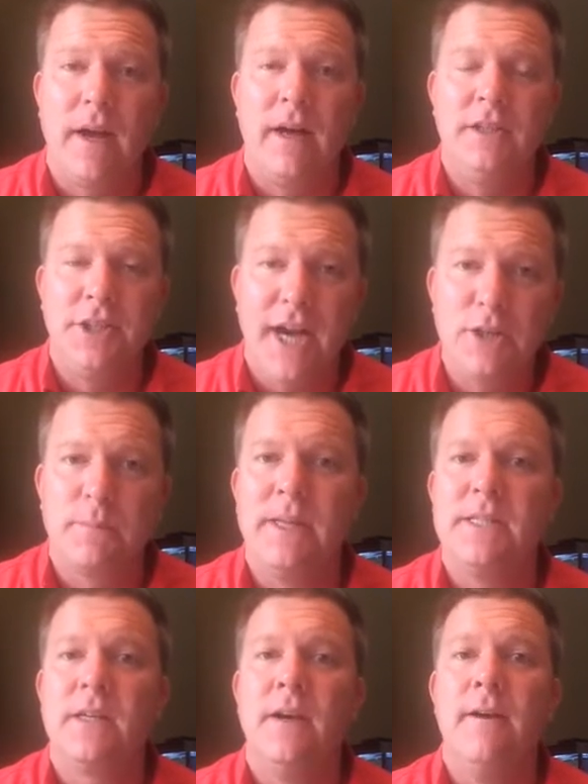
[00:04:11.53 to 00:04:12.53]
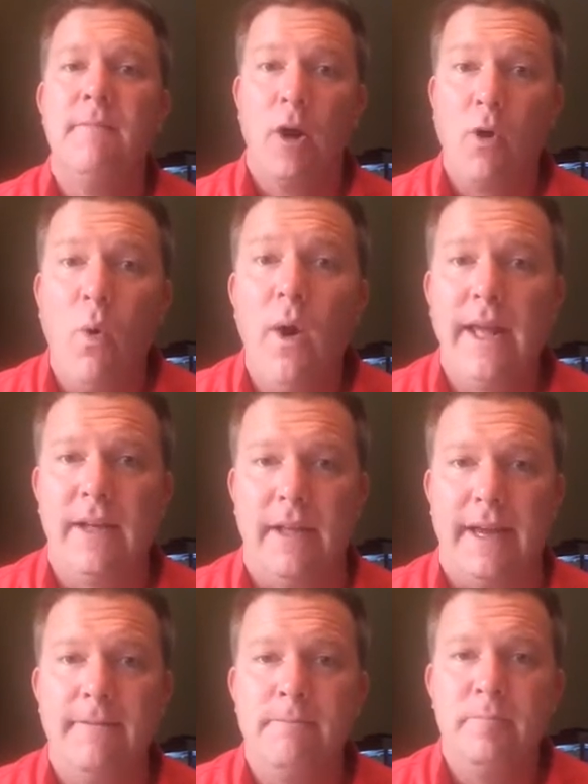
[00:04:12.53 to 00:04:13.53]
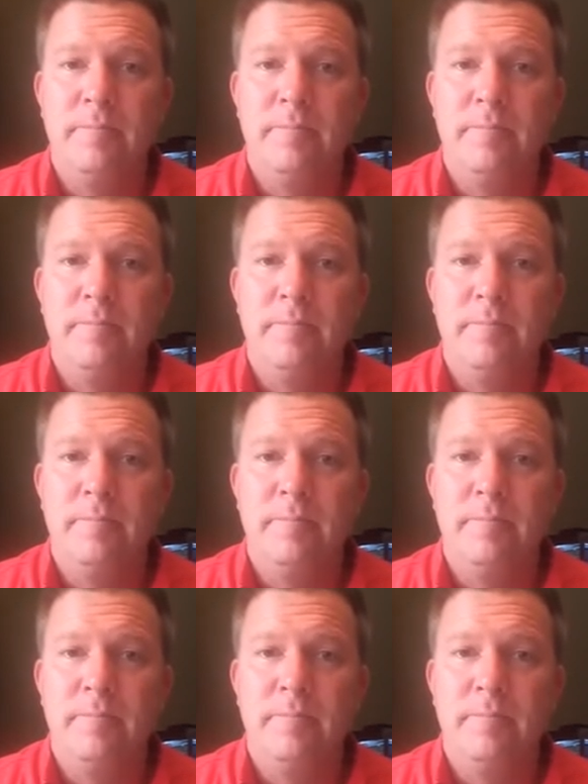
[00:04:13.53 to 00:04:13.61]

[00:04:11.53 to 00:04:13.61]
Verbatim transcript: adjustments accordingly.